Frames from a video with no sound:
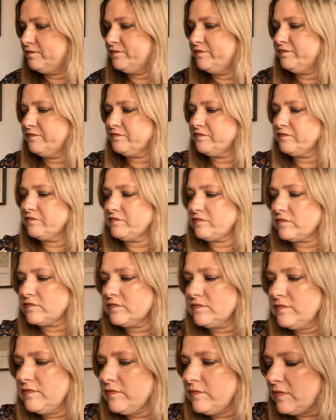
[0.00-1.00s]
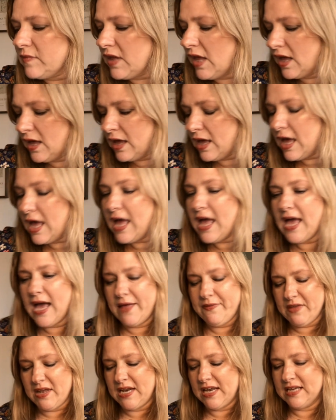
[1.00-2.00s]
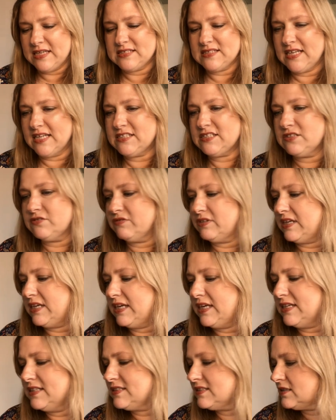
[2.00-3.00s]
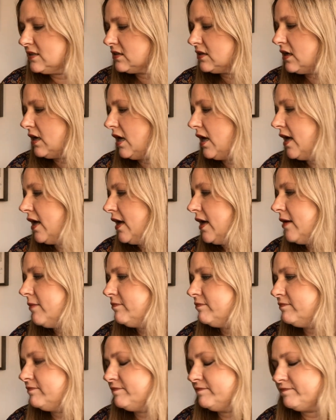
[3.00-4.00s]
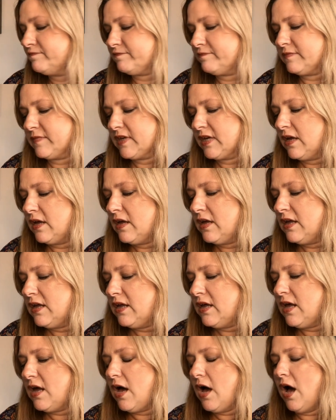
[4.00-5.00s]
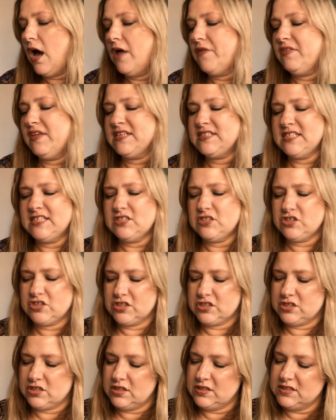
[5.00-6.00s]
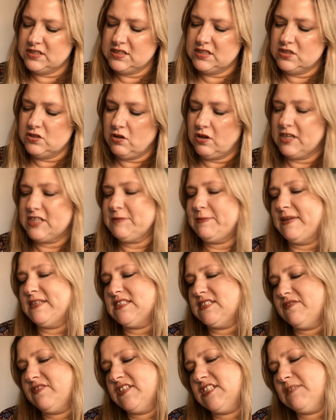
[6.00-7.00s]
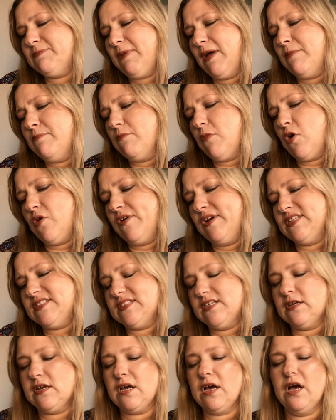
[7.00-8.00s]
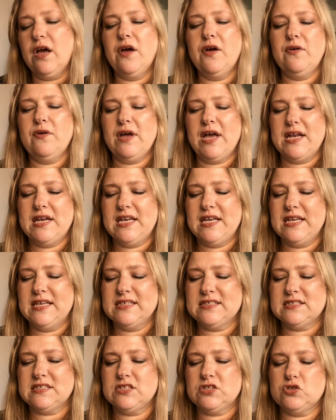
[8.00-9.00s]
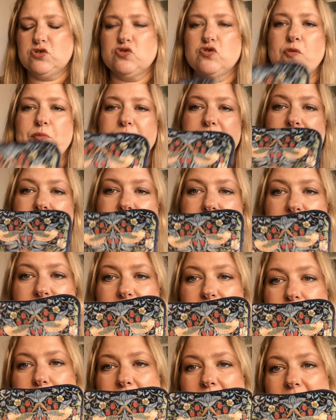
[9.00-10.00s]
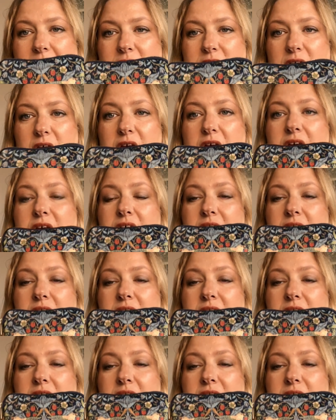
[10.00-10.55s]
and then accessories um, this is just this is not expensive this is by Morris and Co and it is the strawberry thief pattern